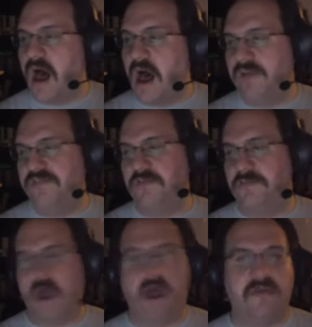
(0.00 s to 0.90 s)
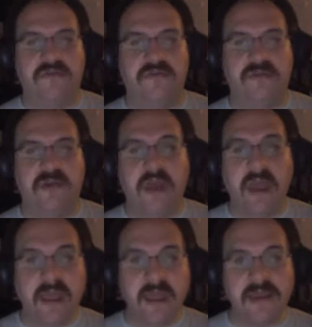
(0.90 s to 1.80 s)
Awesomenauts.
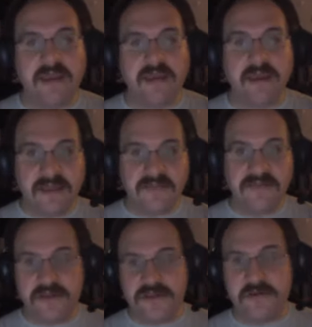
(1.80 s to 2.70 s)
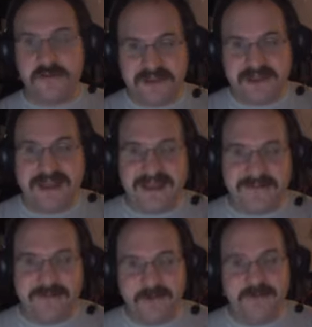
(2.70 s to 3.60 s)
Hey, it's a new
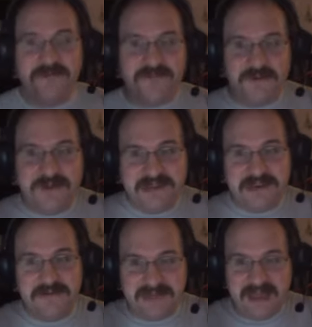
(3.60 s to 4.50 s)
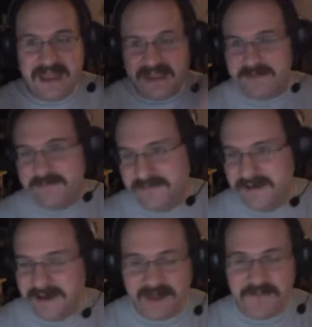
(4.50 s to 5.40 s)
game. We're reviewing a new game.
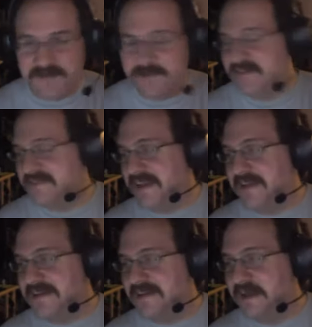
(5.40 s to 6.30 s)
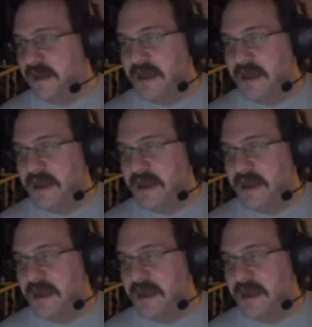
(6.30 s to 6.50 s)
I'm so excited.